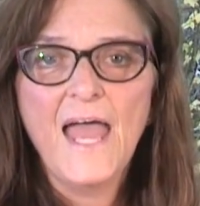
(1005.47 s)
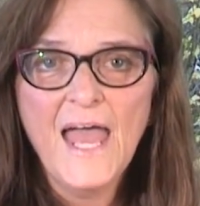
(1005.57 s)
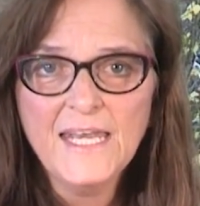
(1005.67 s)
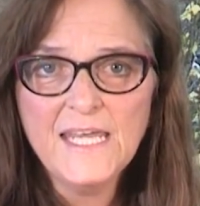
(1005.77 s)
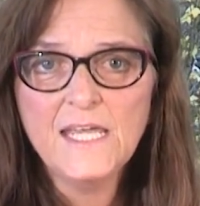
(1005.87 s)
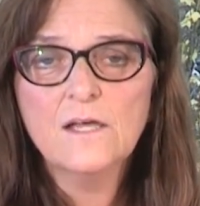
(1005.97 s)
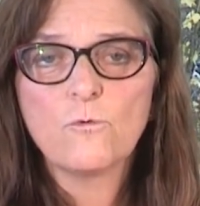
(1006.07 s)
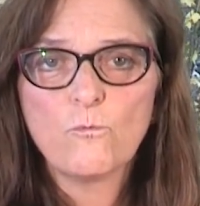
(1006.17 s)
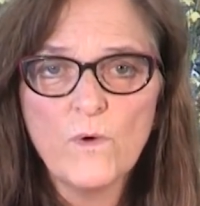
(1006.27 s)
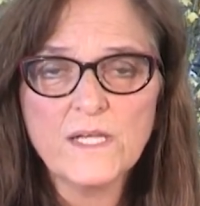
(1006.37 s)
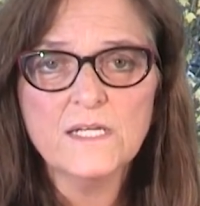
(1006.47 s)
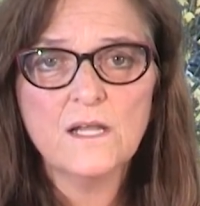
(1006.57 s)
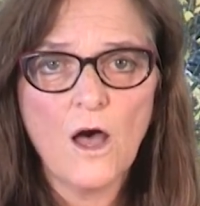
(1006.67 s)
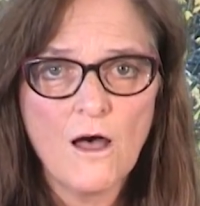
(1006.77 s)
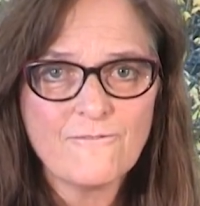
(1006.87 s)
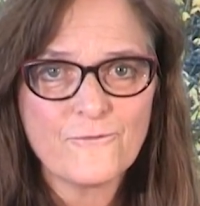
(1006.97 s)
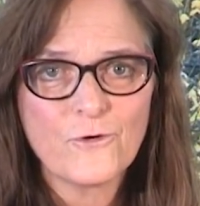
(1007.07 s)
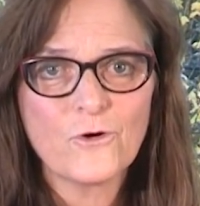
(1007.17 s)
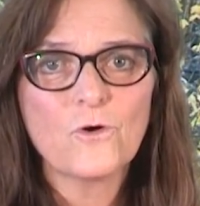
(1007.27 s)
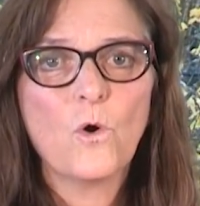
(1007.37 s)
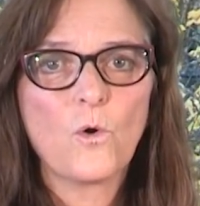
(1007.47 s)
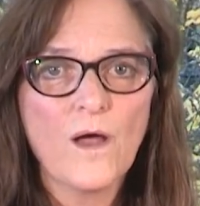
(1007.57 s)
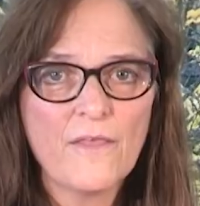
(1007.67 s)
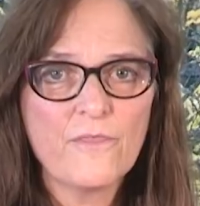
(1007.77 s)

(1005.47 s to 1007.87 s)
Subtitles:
Any written offer or